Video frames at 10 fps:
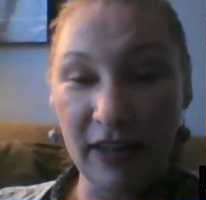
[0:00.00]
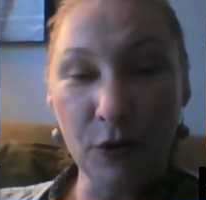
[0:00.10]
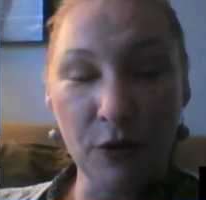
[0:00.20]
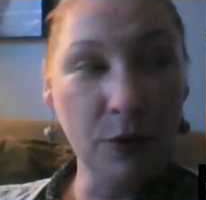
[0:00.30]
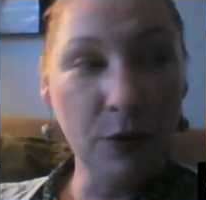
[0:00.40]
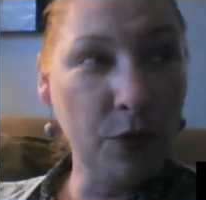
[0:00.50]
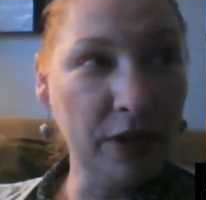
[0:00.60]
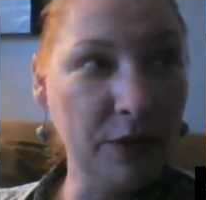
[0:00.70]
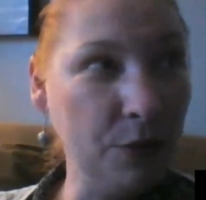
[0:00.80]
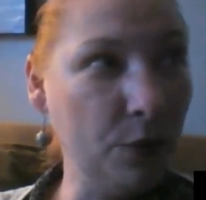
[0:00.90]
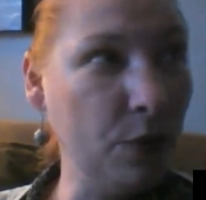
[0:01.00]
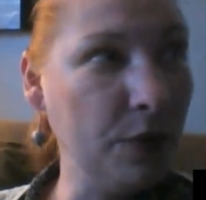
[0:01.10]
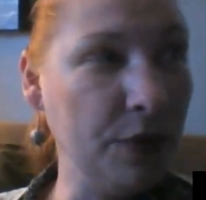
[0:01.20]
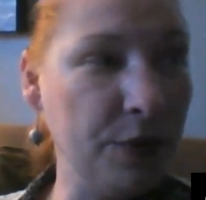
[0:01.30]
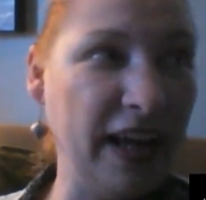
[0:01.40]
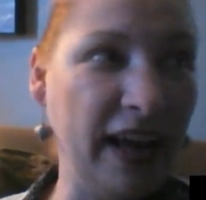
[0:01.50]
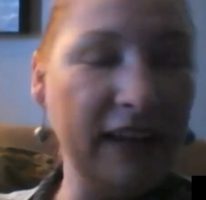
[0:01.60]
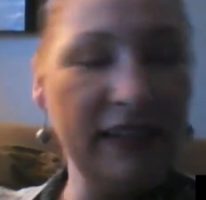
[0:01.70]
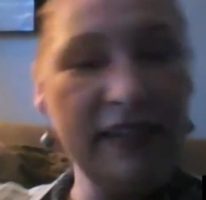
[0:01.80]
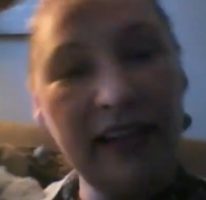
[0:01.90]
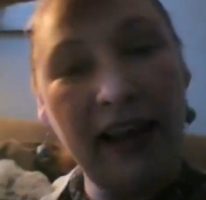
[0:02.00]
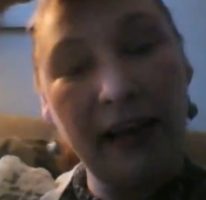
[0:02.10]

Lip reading: or what would we add to that?